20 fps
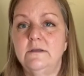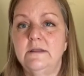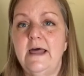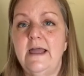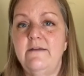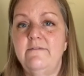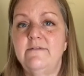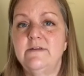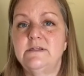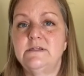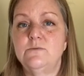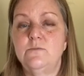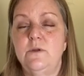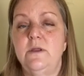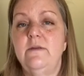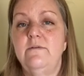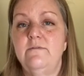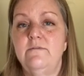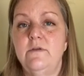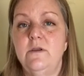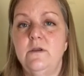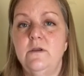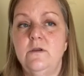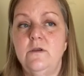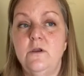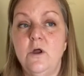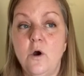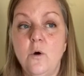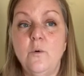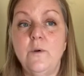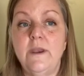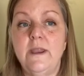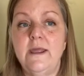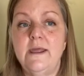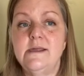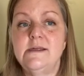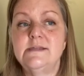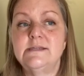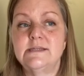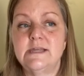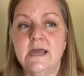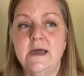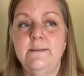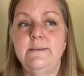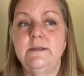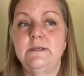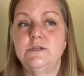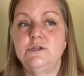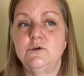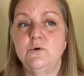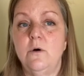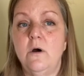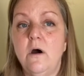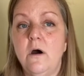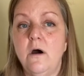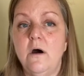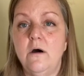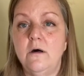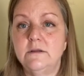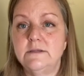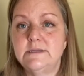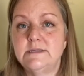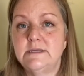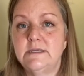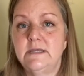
Life as we've known it is coming to a halt.